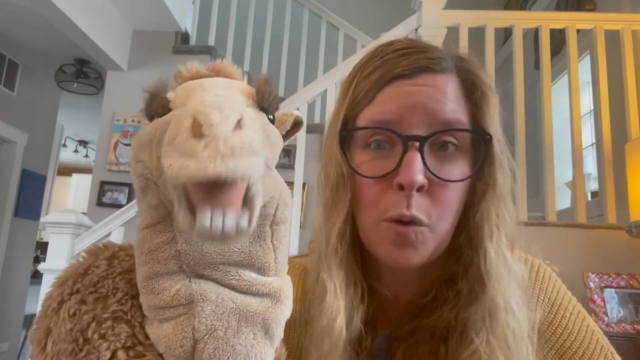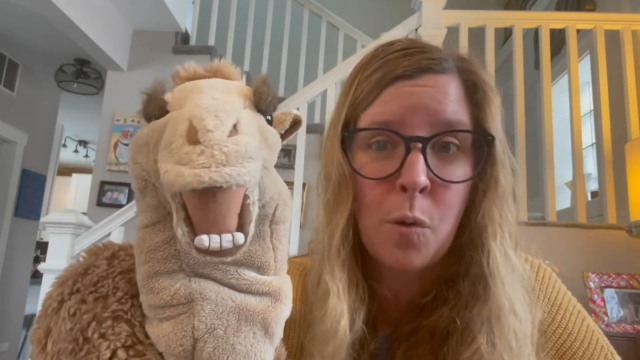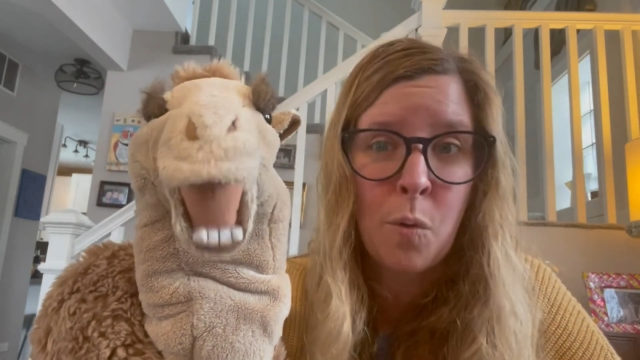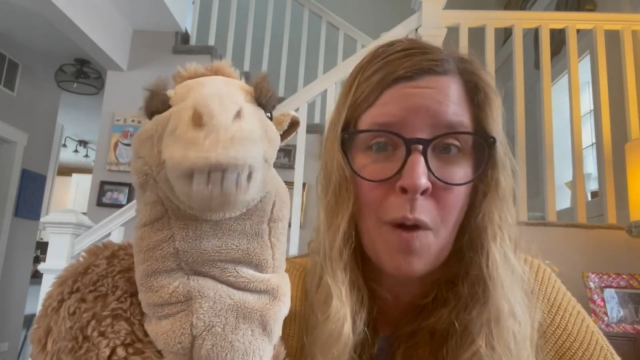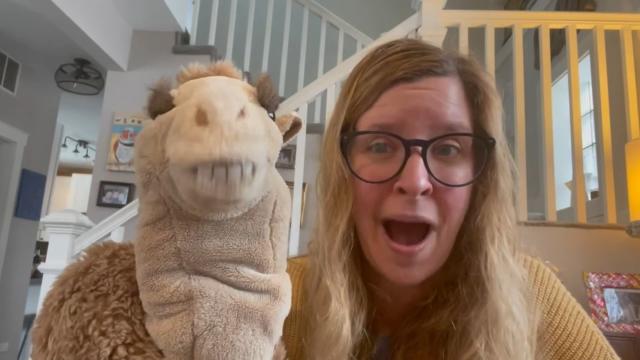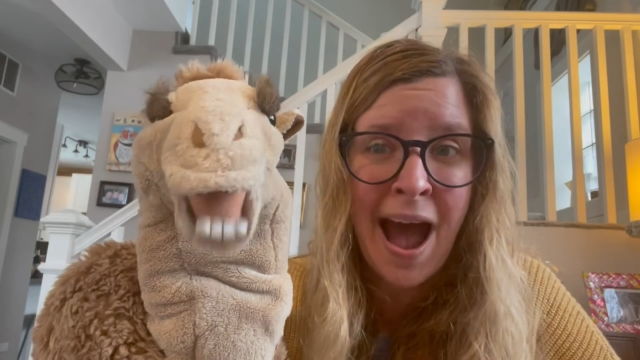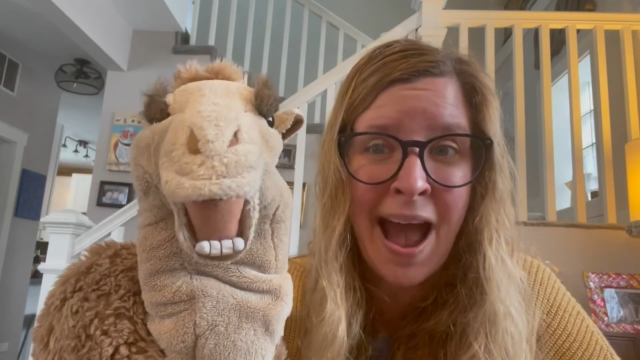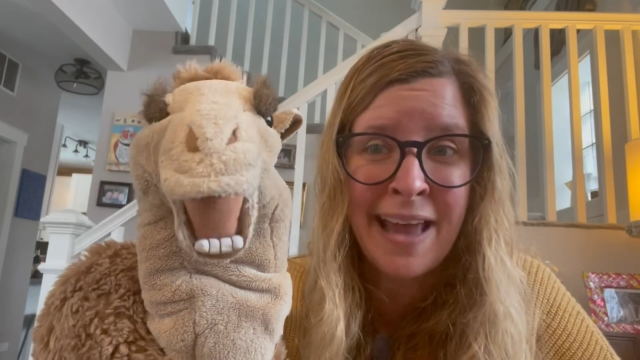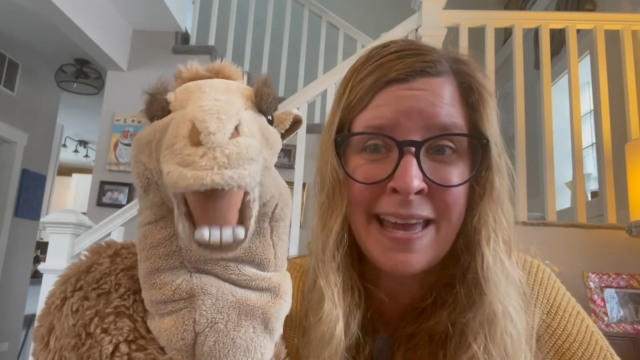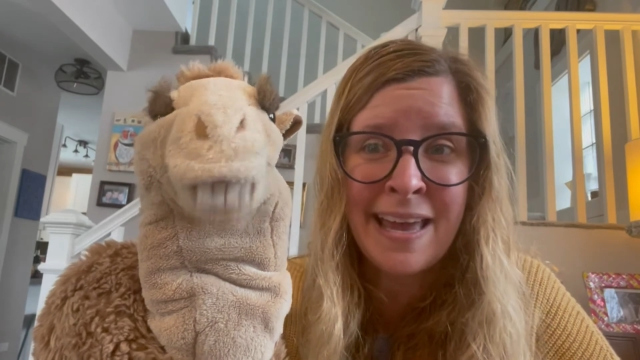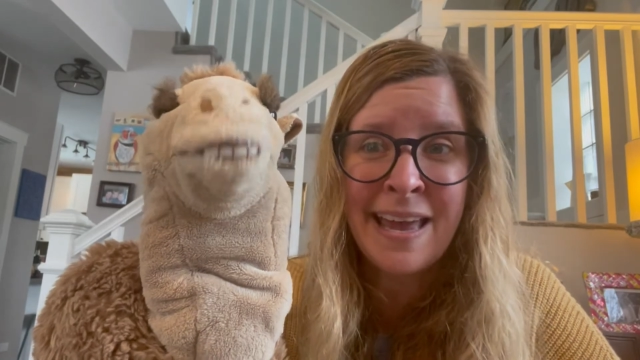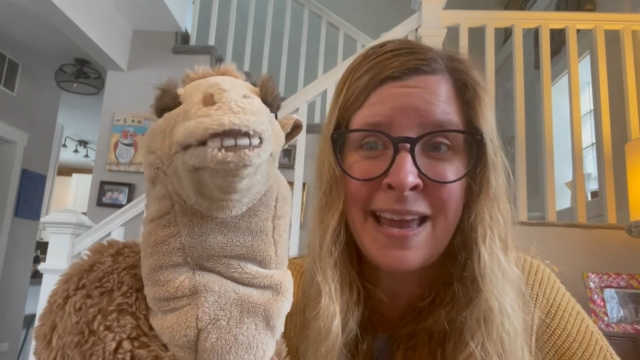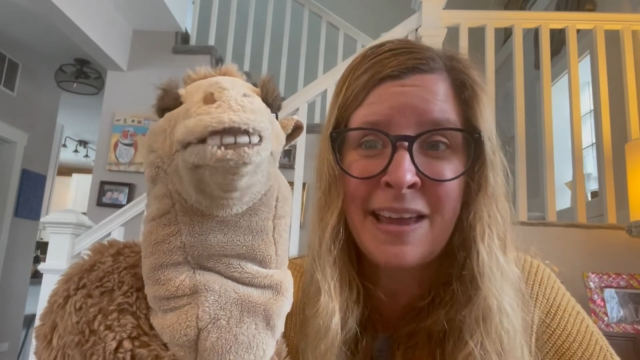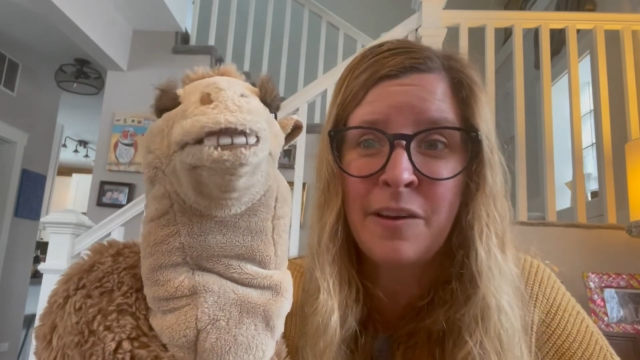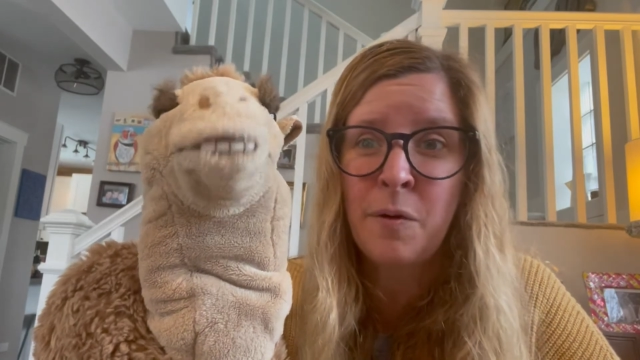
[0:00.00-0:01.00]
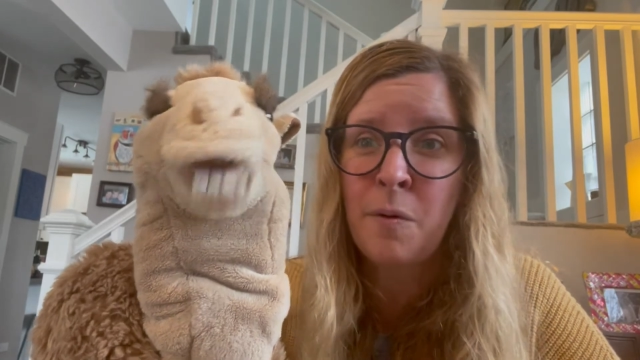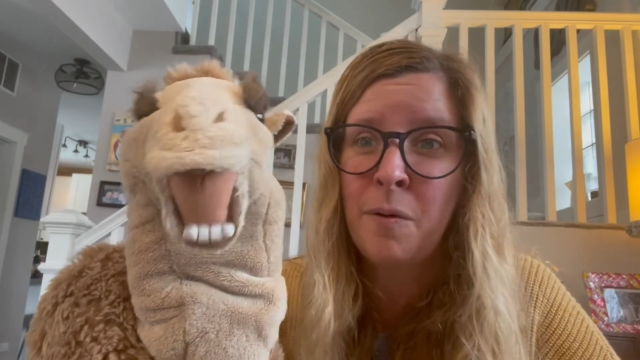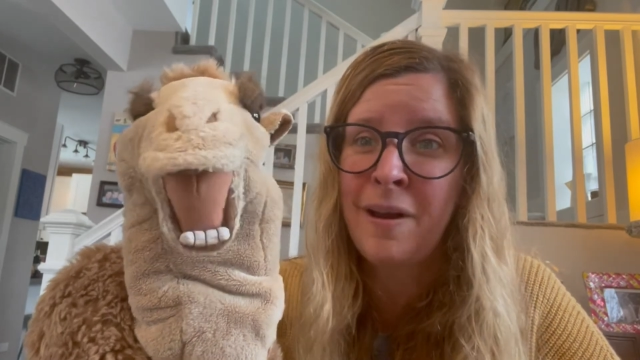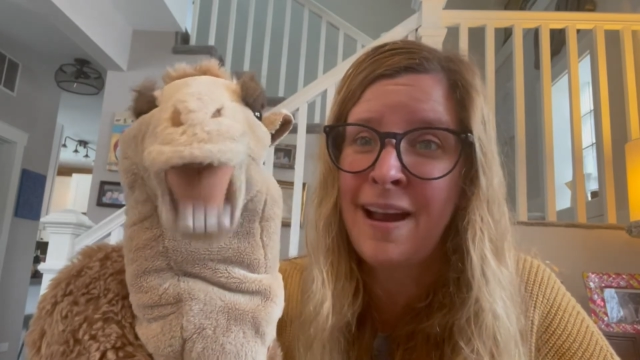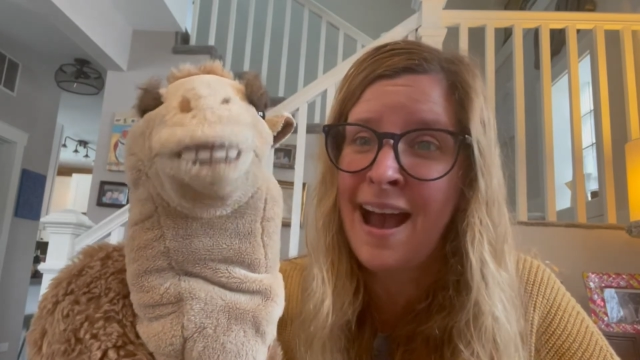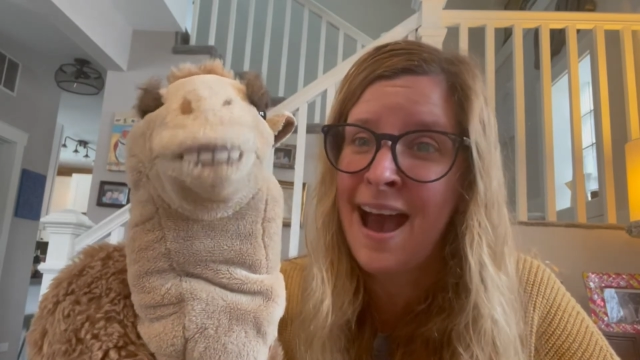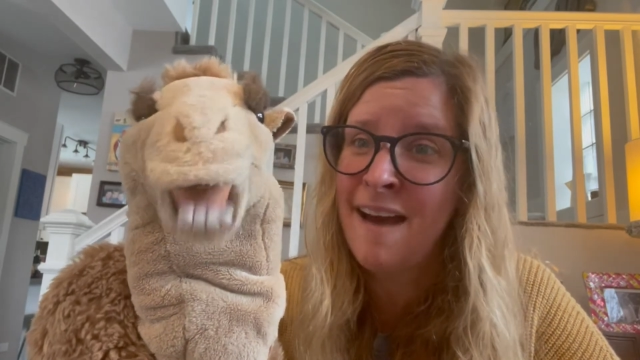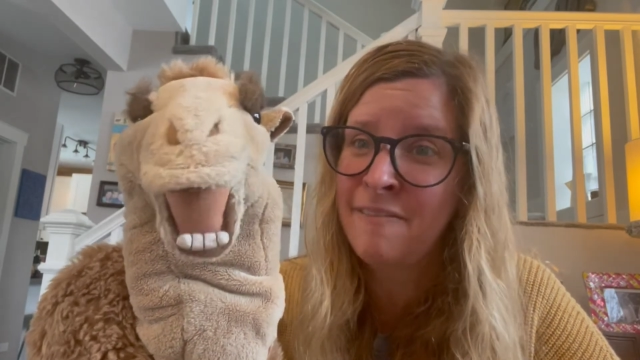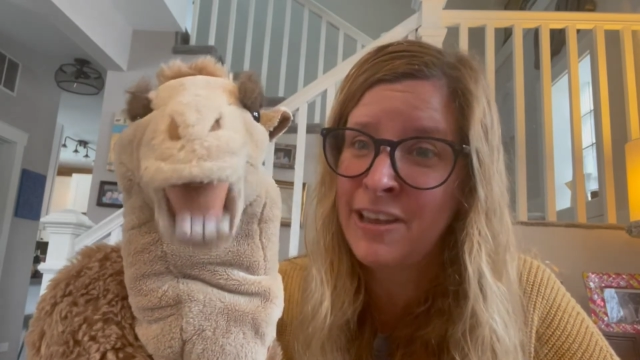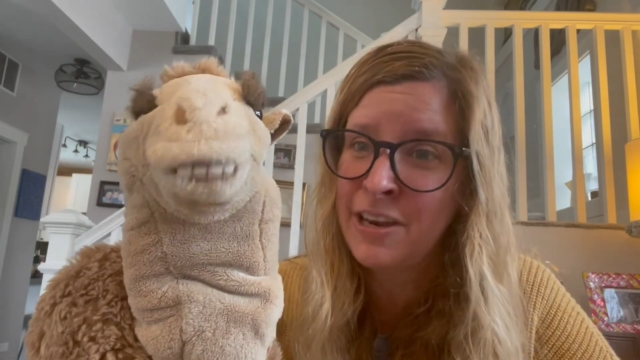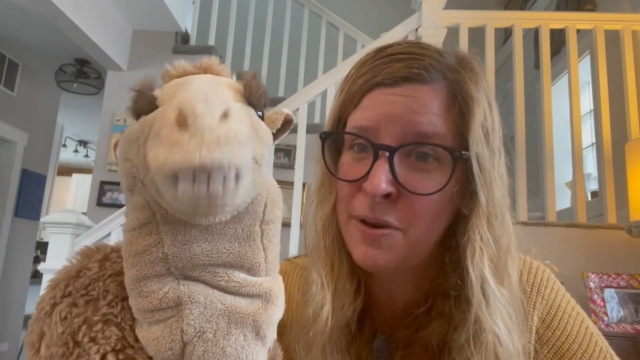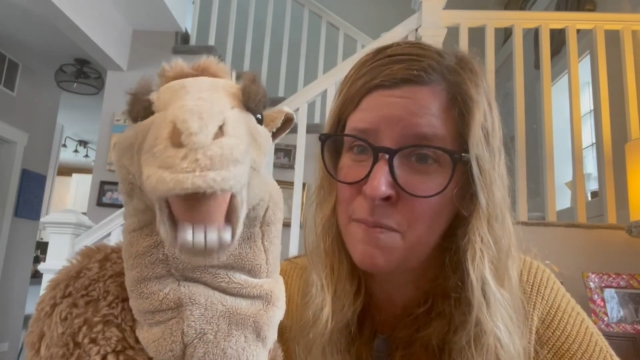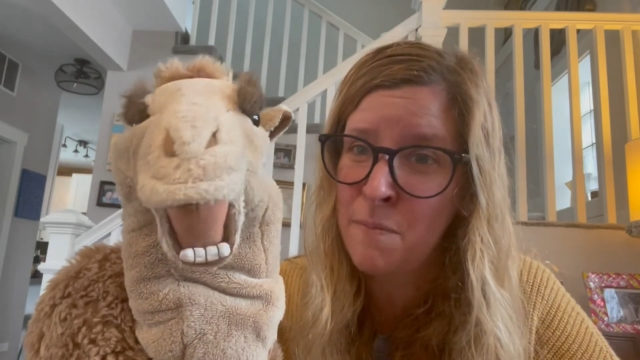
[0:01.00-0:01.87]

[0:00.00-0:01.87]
quiet or having a